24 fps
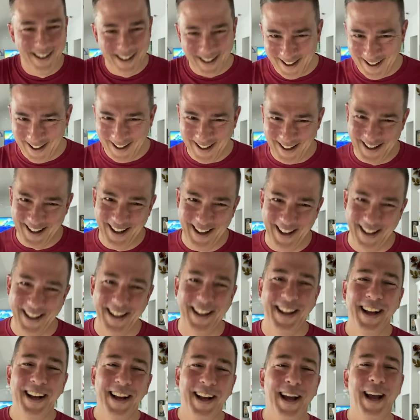
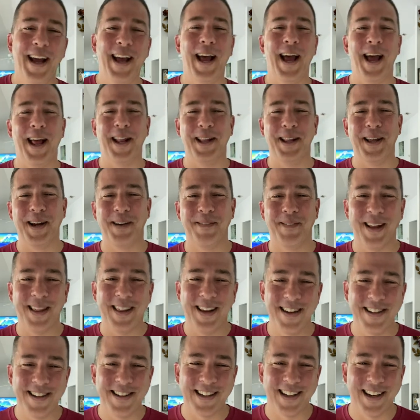and think about
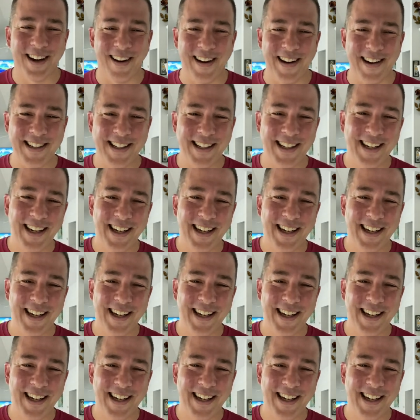those lyrics.